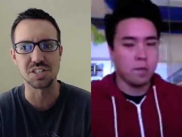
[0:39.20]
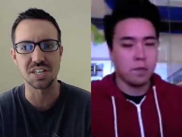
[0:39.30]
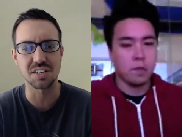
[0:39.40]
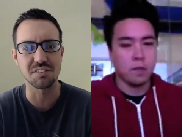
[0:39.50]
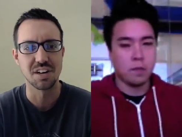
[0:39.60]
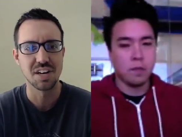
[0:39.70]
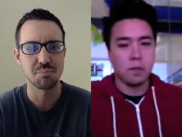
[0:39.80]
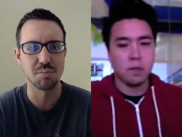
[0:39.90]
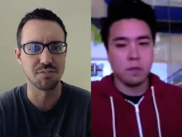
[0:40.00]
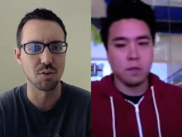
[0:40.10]
Speaker 1: achieve
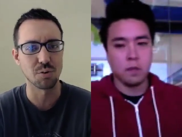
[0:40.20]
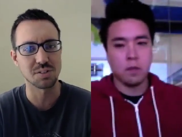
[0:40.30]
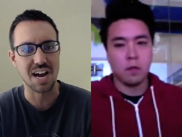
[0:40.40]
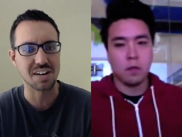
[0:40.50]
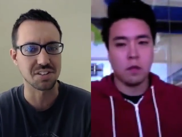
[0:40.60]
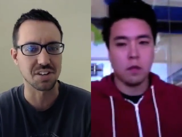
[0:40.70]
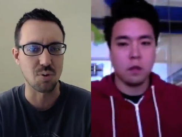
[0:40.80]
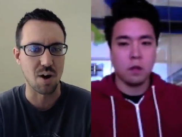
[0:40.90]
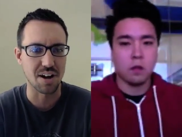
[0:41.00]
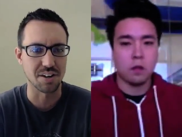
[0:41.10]
before it was actually
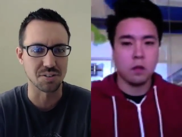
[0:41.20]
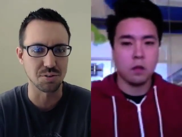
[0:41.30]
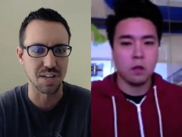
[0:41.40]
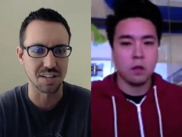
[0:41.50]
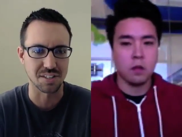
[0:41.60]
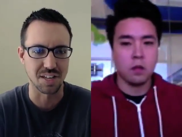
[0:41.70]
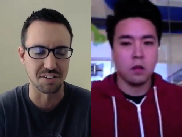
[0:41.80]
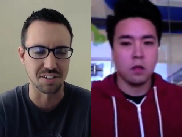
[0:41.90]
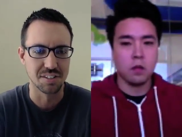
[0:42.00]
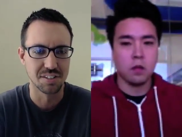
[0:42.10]
acquired in
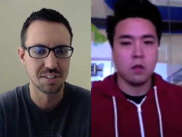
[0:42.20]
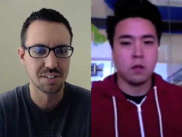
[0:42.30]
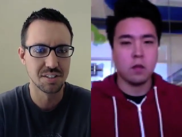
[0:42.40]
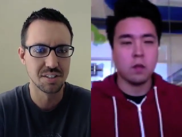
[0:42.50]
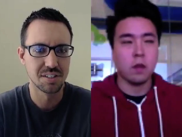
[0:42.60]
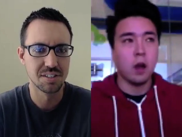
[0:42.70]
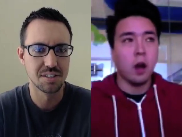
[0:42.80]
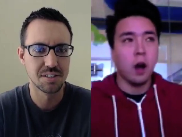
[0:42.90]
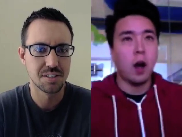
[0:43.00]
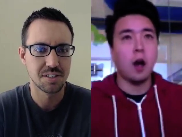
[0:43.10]
2011?
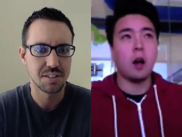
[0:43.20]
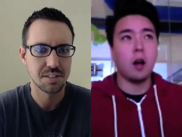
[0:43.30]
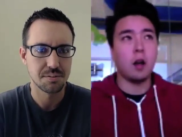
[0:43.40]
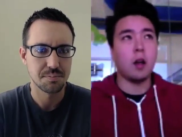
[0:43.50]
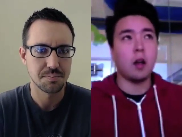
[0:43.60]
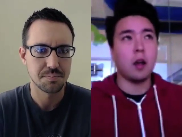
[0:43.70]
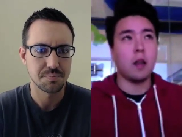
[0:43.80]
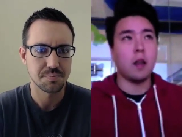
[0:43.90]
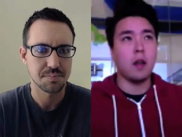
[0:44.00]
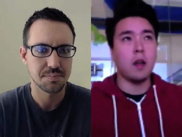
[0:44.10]
Uh,
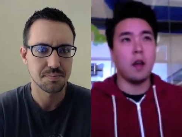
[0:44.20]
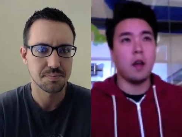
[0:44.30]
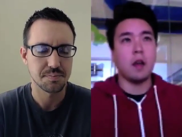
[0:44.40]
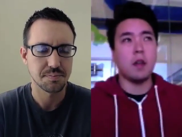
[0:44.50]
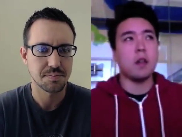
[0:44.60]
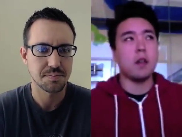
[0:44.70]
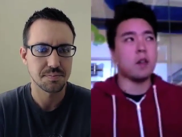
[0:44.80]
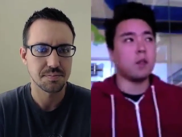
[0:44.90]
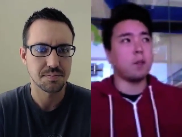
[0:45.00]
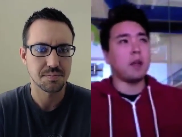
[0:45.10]
it,
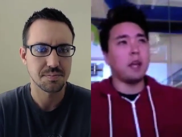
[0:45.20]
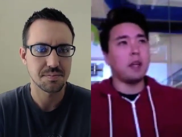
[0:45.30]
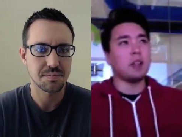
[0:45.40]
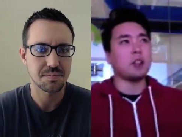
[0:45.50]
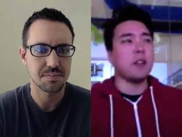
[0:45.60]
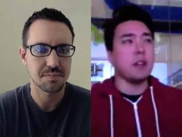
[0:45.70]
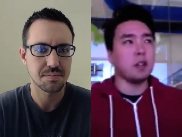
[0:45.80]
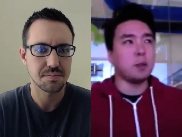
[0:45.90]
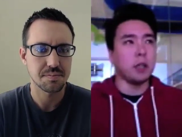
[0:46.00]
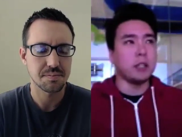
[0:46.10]
Speaker 2: in the beginning years, I
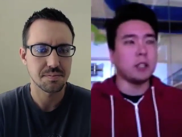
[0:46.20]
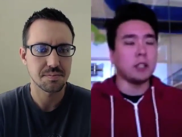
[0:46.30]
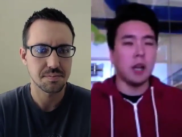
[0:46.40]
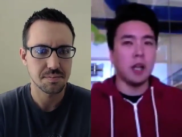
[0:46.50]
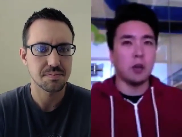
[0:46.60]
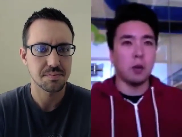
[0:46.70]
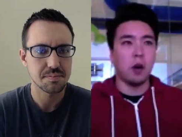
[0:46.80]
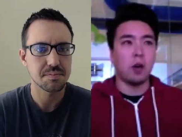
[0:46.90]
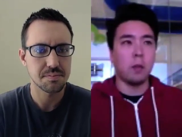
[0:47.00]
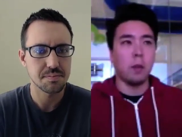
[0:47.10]
think it was pretty steady
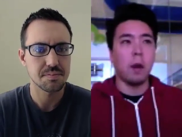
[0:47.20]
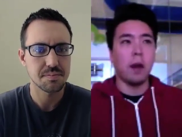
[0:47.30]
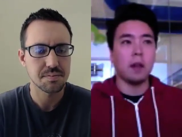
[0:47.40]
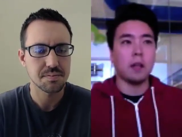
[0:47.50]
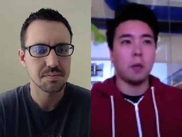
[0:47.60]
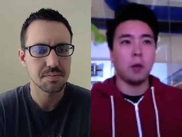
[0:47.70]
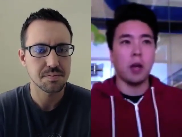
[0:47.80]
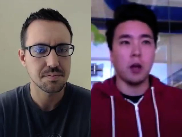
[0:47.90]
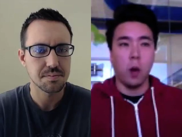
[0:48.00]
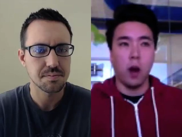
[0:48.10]
growth, but by the time we
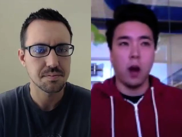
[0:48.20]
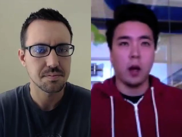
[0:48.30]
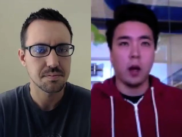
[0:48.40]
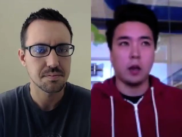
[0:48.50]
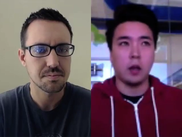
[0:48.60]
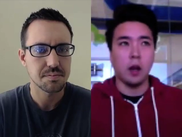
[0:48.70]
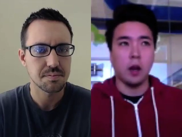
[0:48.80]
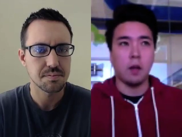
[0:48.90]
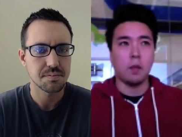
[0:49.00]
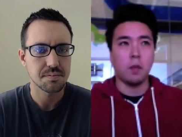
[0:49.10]
got acquired,
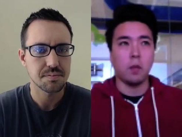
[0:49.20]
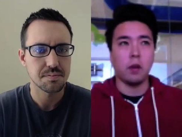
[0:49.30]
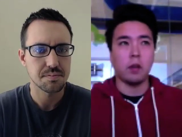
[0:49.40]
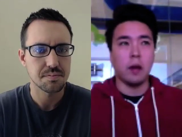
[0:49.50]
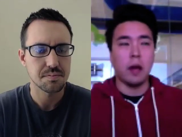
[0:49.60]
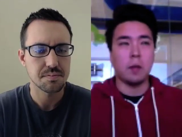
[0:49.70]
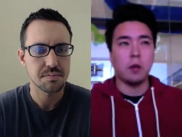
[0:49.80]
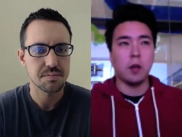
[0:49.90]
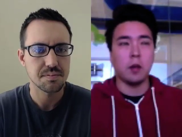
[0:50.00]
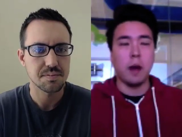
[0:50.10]
um, we had been
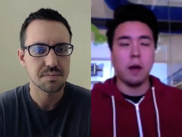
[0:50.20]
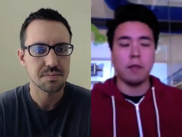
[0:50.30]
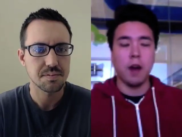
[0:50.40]
doing it about